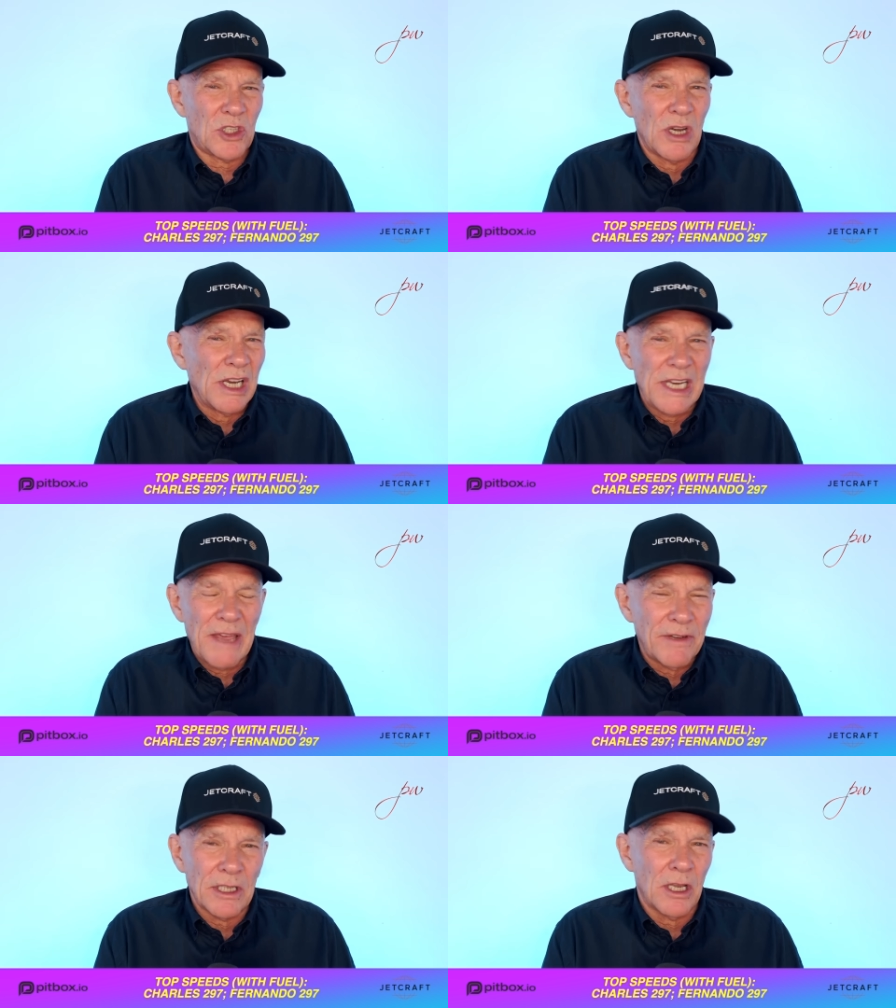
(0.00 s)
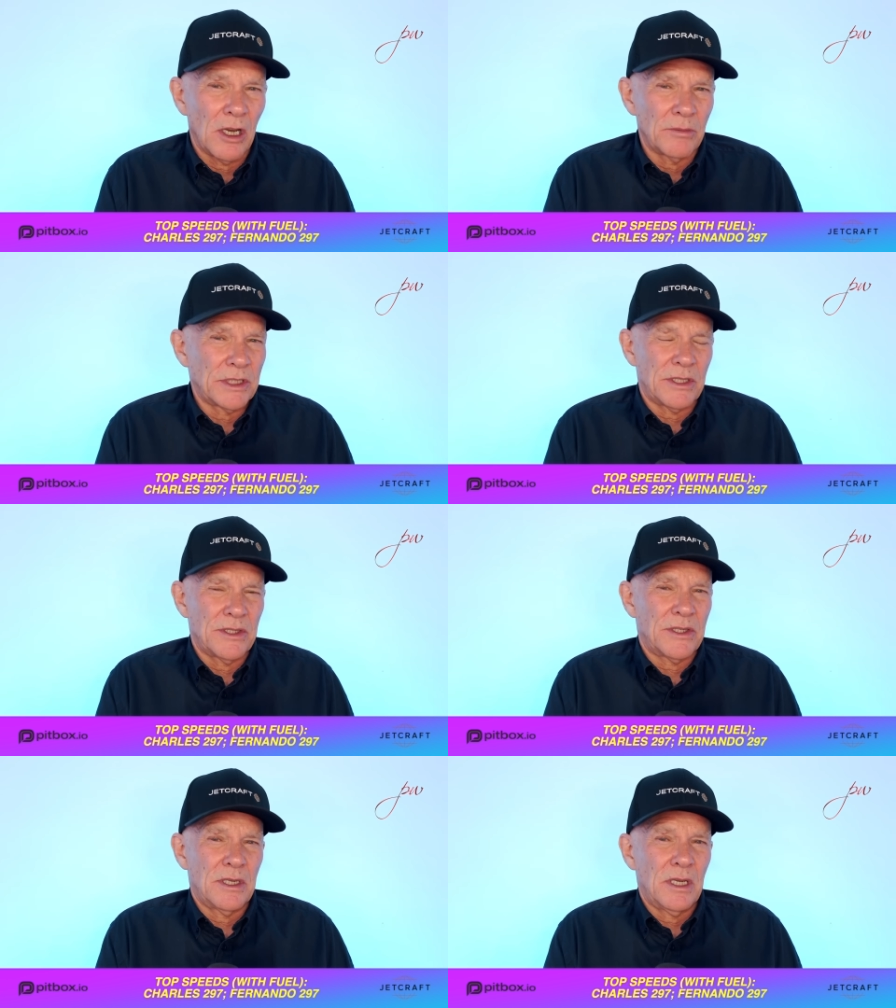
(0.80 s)
11
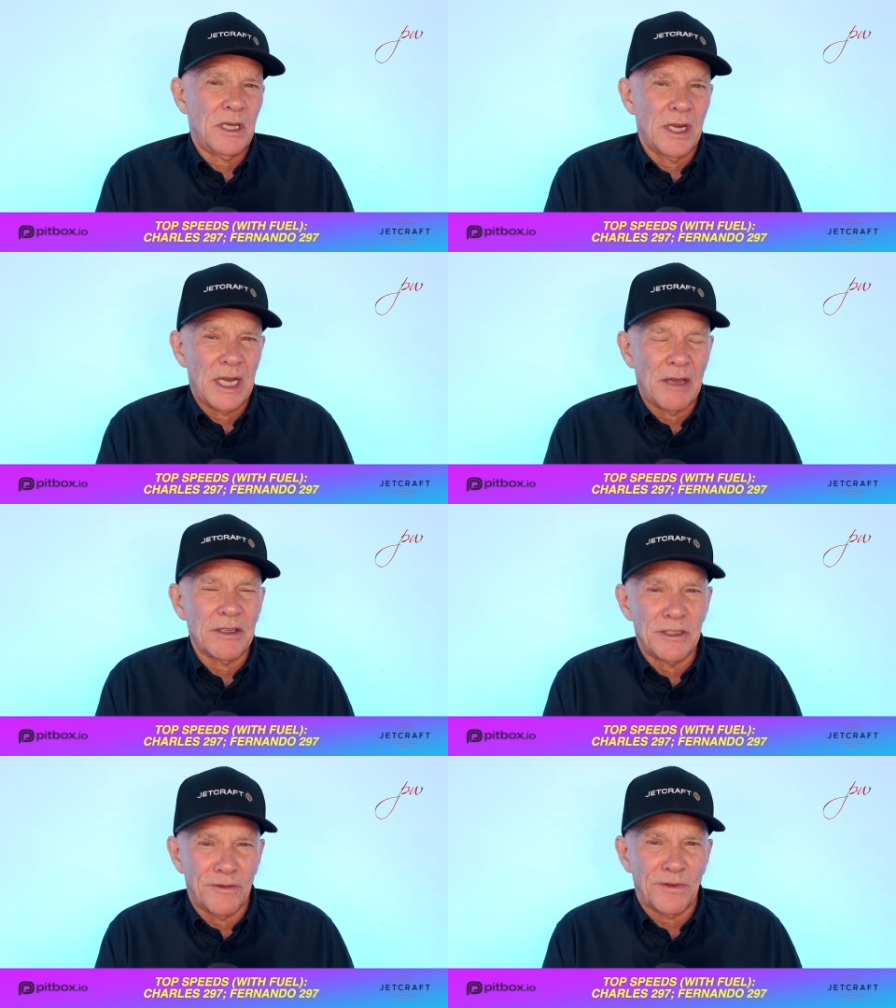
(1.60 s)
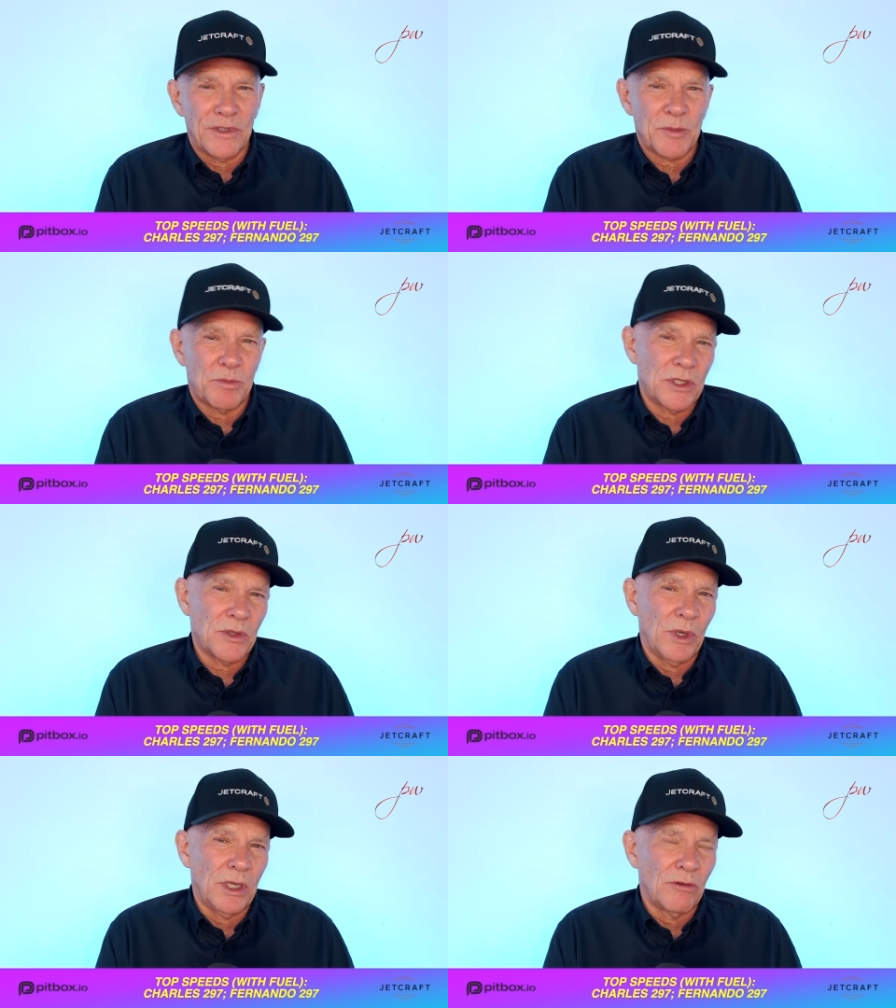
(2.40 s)
kilometers an hour difference
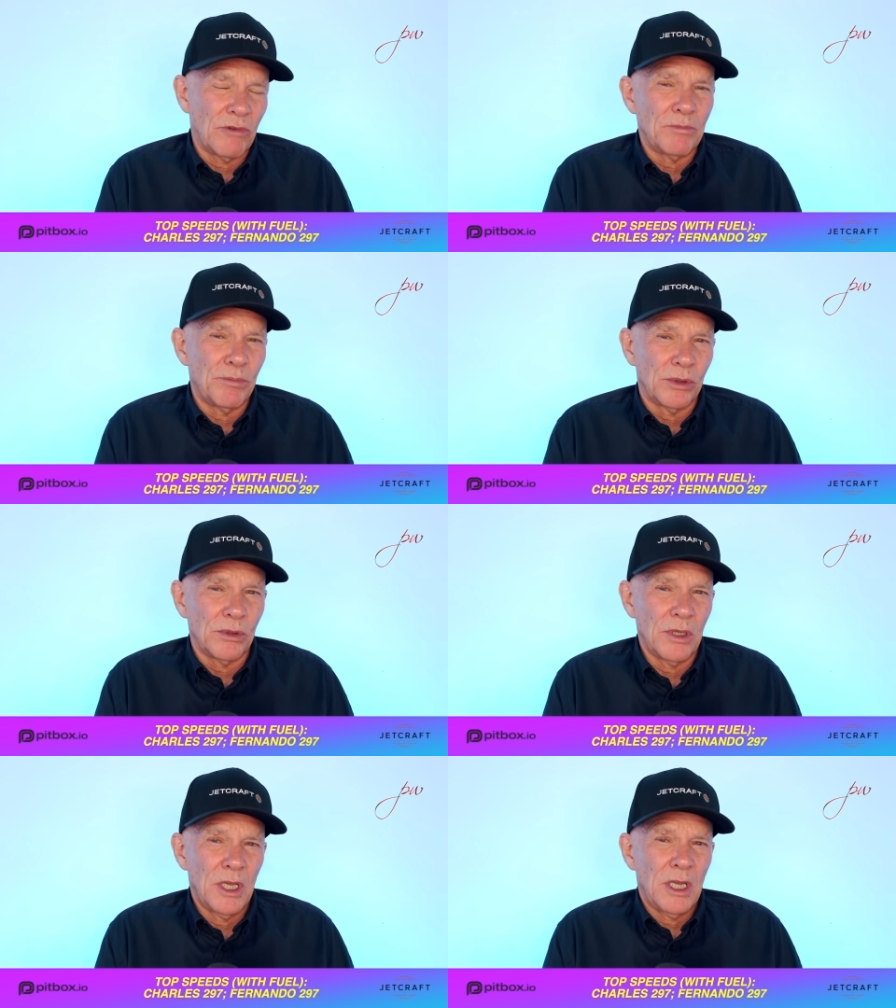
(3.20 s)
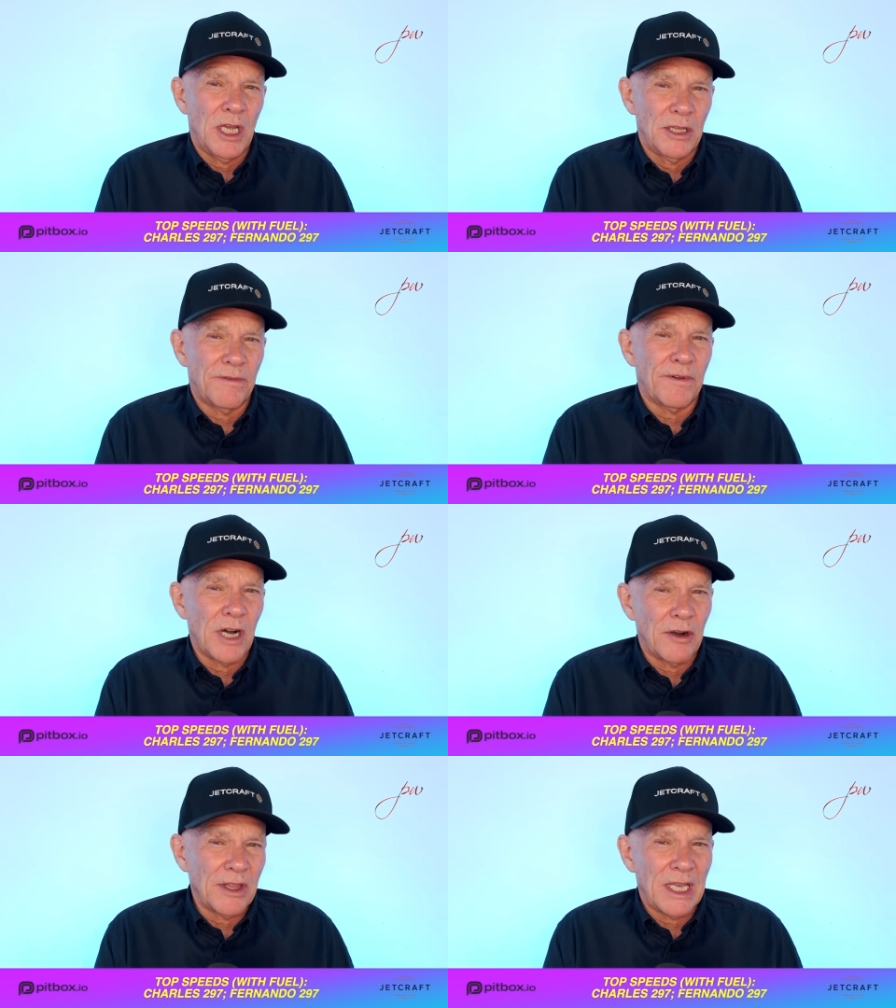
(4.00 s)
between the Red Bull and the
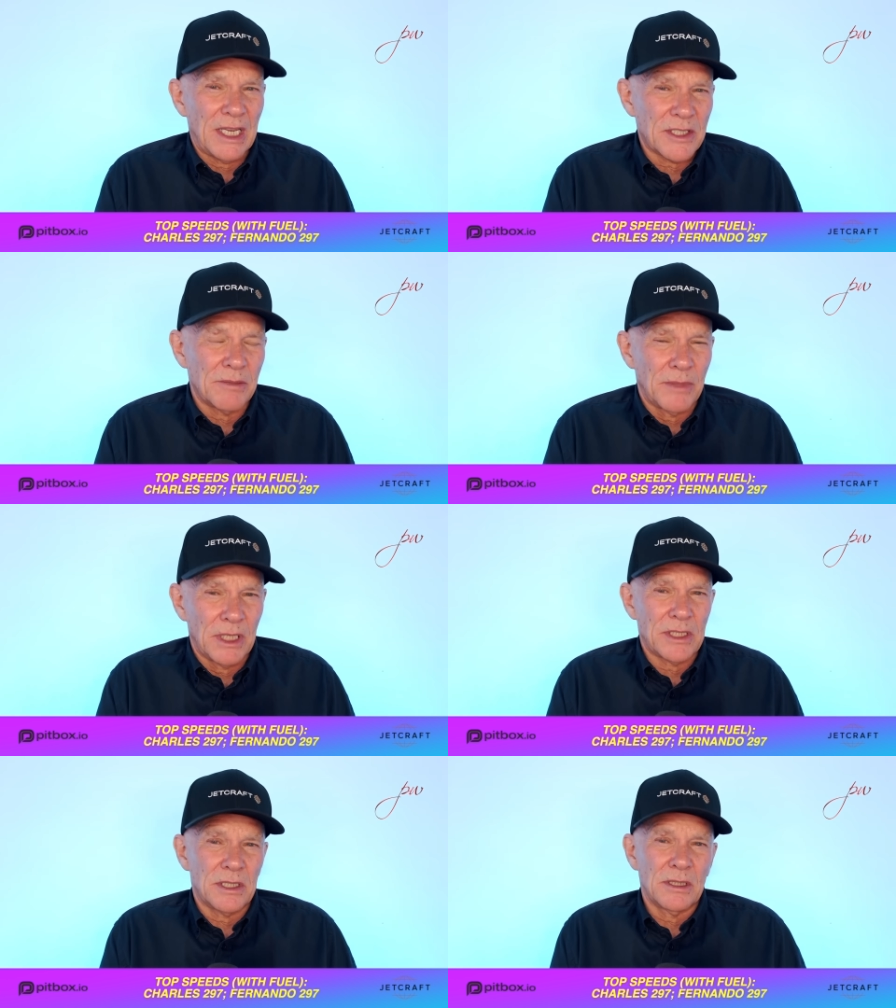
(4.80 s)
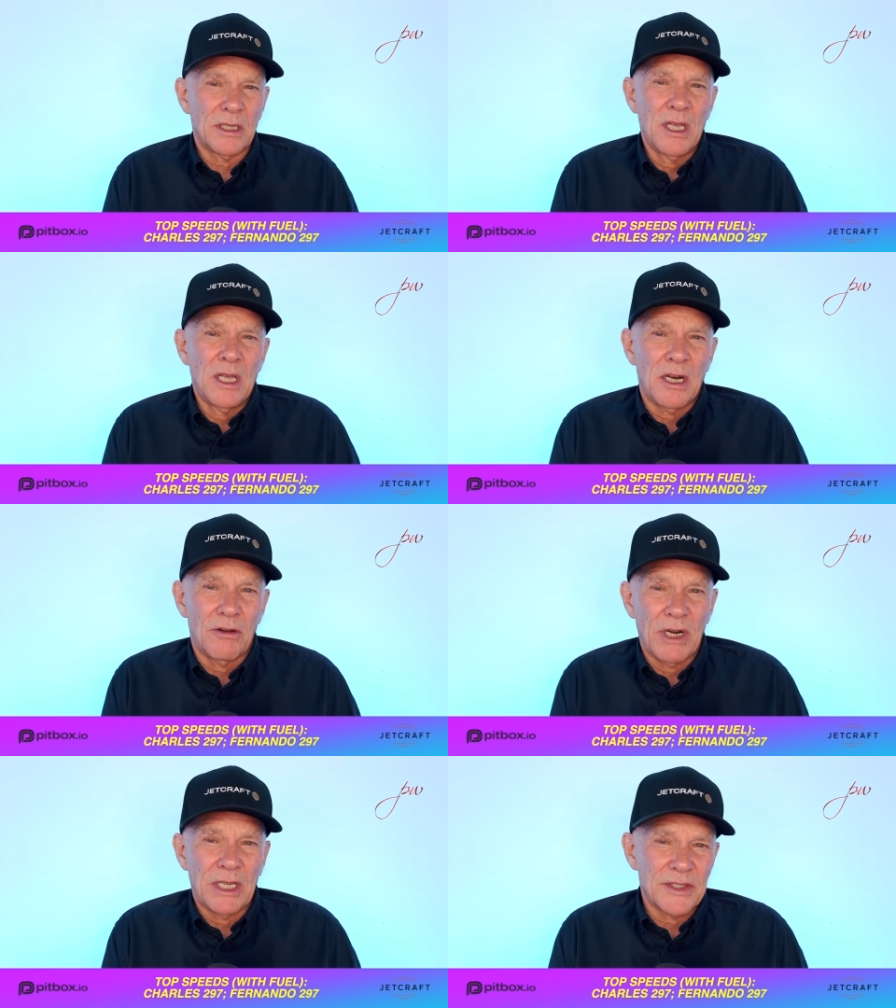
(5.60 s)
Ferrari and the Aston Martin
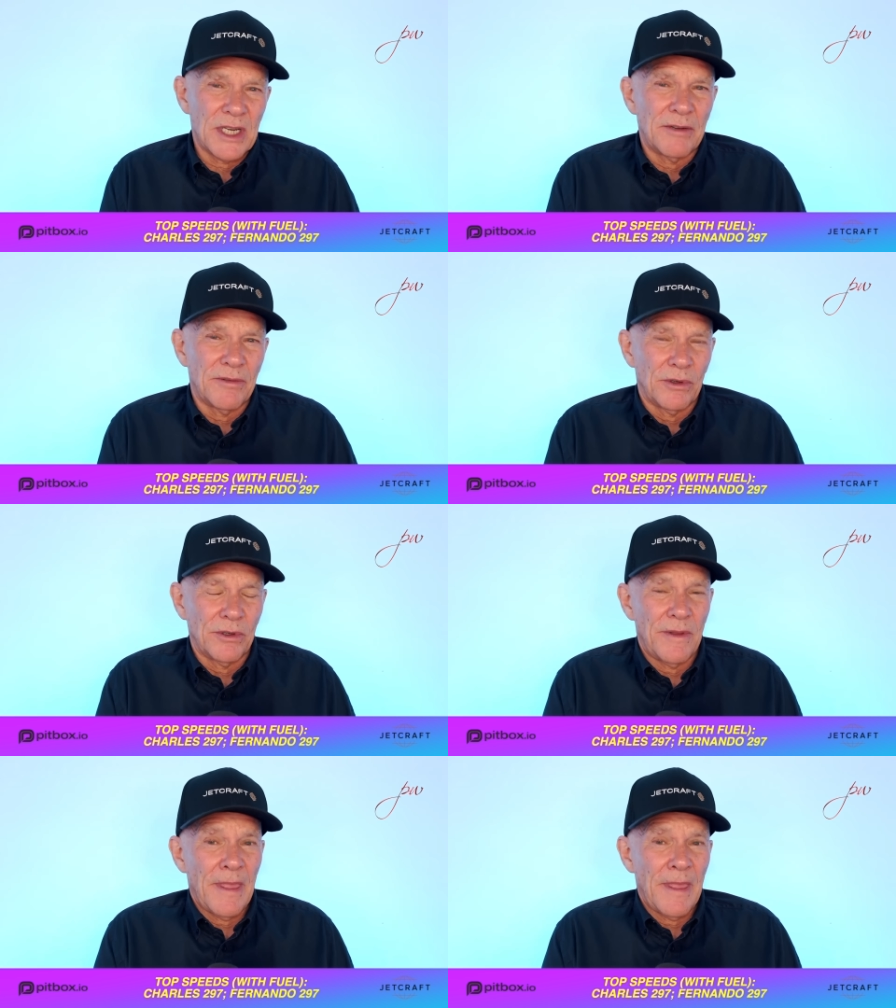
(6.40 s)
around Zandvoort.